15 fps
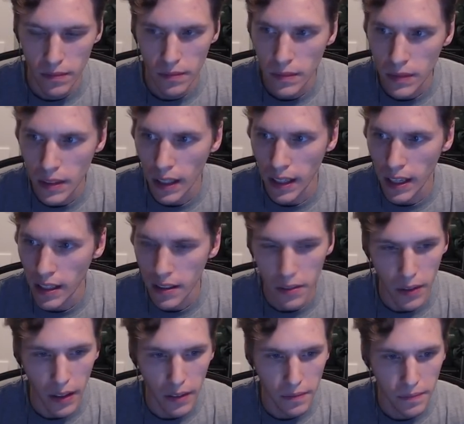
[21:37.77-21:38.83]
I can't do
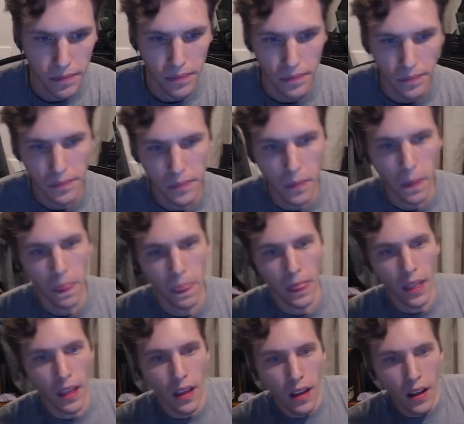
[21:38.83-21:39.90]
that.
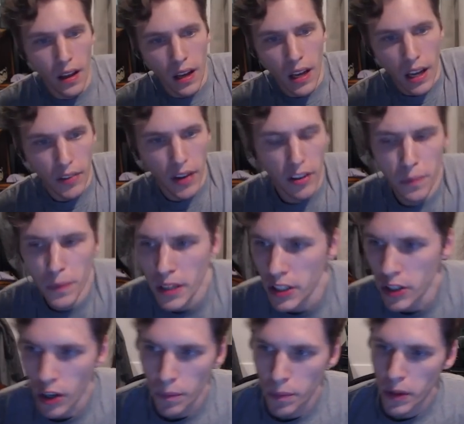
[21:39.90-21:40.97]
Have I ever been to
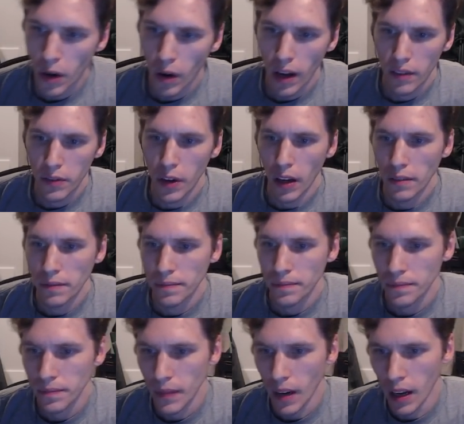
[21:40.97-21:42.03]
Europe? No, I have not.
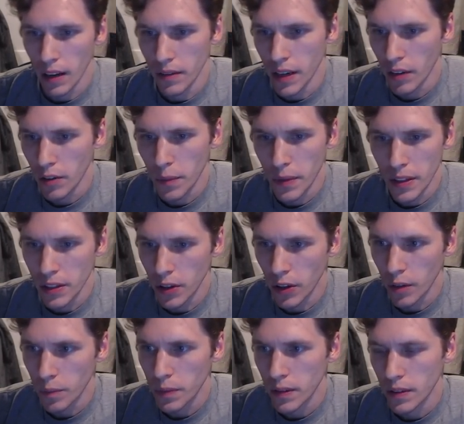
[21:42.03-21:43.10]
I have never been to
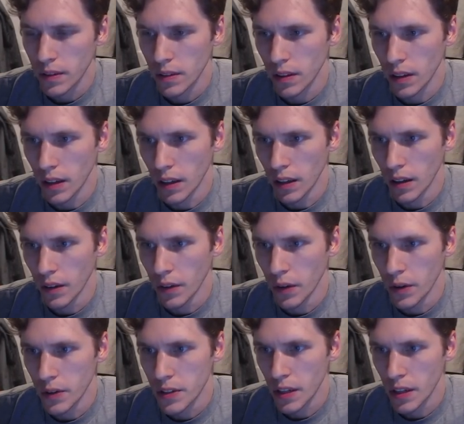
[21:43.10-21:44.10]
Europe, uh, although it's some